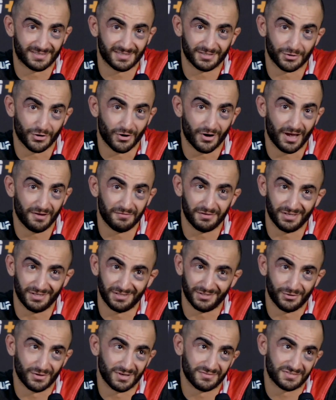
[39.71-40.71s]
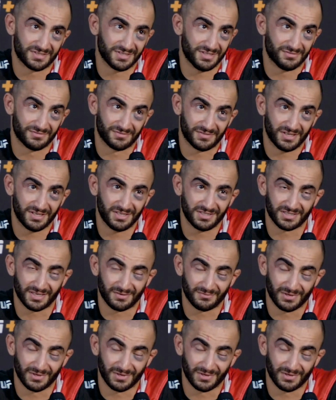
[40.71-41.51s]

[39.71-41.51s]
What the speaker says: still don't have in UFC to finish.